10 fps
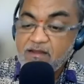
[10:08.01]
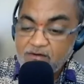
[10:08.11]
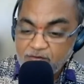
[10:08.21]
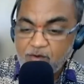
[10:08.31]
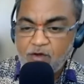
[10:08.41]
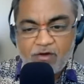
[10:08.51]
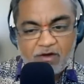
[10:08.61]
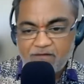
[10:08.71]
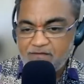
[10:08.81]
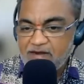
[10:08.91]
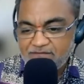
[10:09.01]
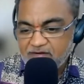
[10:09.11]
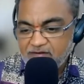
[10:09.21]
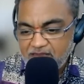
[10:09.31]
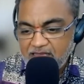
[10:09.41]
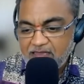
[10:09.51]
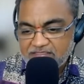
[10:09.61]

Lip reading: tomorrow or whenever it's